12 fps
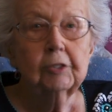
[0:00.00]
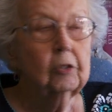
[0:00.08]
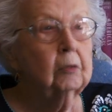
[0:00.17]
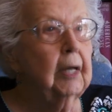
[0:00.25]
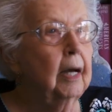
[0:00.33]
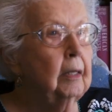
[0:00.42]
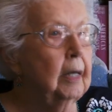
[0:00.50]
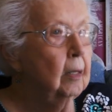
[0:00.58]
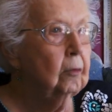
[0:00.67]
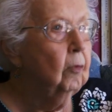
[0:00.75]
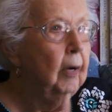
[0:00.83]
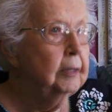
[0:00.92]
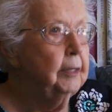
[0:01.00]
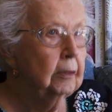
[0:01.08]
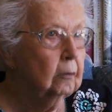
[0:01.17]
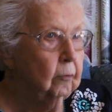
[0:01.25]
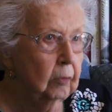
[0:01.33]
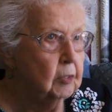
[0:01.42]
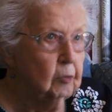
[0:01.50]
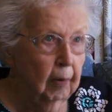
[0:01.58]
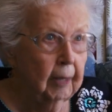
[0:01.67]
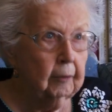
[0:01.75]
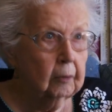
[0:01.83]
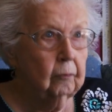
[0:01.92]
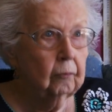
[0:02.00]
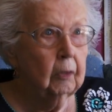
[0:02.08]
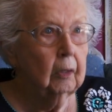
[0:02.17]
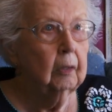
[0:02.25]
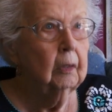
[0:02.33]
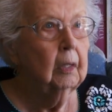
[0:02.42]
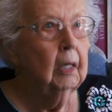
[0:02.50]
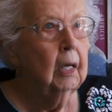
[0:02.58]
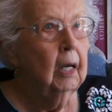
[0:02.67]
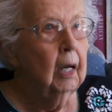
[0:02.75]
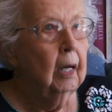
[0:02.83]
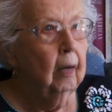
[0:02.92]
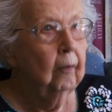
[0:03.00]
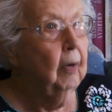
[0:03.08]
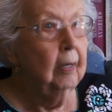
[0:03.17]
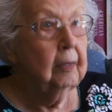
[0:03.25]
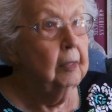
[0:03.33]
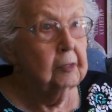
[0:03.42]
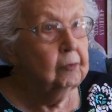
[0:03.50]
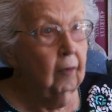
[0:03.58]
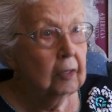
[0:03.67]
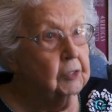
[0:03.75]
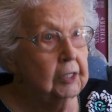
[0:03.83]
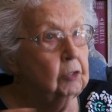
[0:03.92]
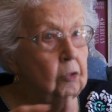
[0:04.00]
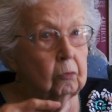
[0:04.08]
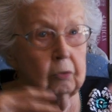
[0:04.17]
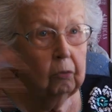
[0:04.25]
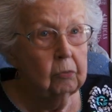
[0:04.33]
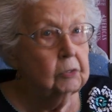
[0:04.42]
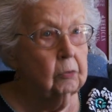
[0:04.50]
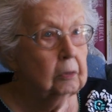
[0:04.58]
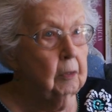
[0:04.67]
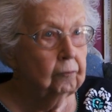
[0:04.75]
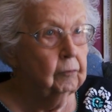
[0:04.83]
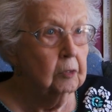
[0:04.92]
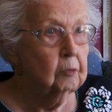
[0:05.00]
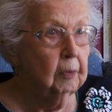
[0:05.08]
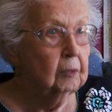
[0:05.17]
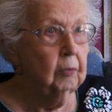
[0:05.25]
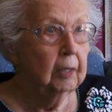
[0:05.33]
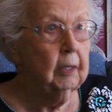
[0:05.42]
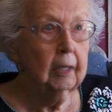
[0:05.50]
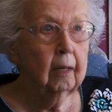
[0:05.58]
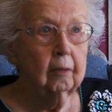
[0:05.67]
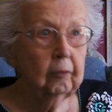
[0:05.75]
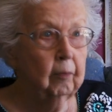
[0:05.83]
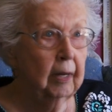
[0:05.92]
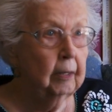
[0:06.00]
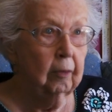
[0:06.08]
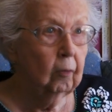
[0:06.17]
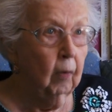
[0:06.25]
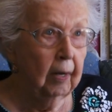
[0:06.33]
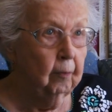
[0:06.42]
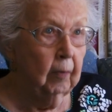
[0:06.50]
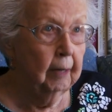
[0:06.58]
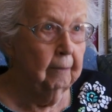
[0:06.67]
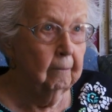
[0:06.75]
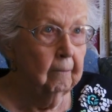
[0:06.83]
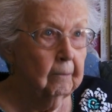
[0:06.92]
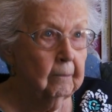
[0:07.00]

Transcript: So Dad had a great deal of respect for, I mean, as far as he knew, there was no difference between a colored man and a white man.